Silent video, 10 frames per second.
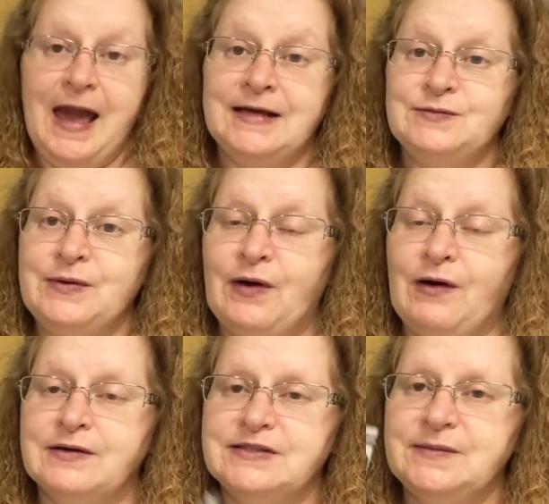and we
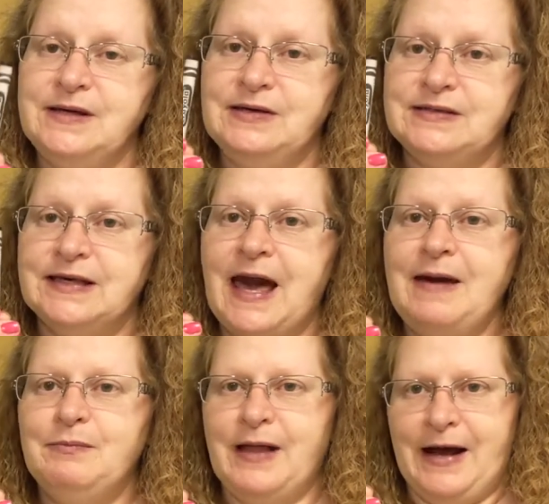will also be using
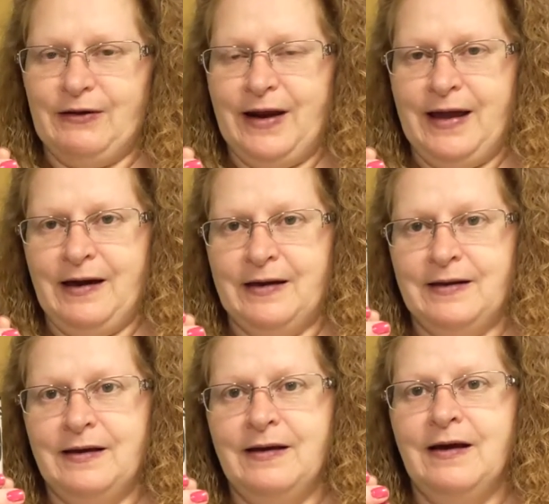a black crayon.